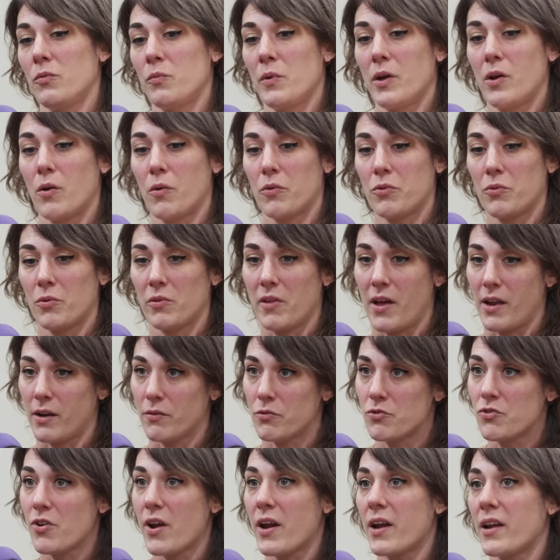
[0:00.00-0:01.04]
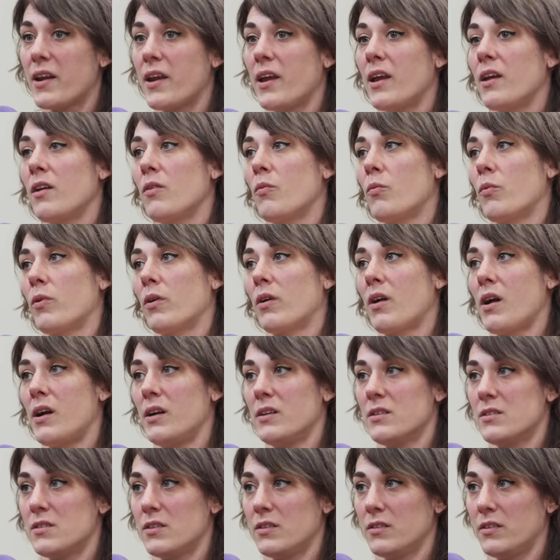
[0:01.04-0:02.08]
We go through a lot of training. We're
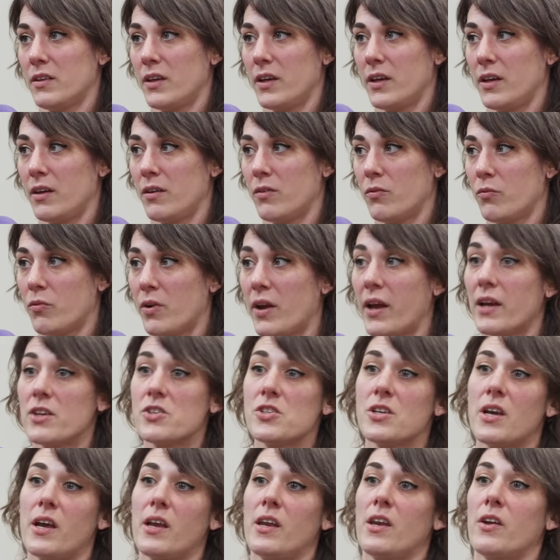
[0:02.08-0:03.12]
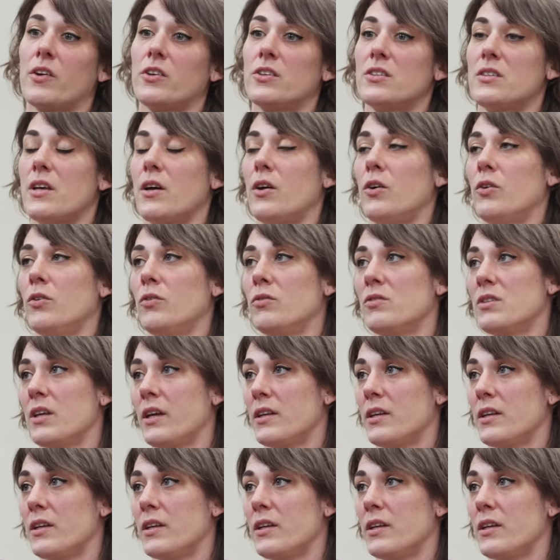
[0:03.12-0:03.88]
constantly re-educating ourselves.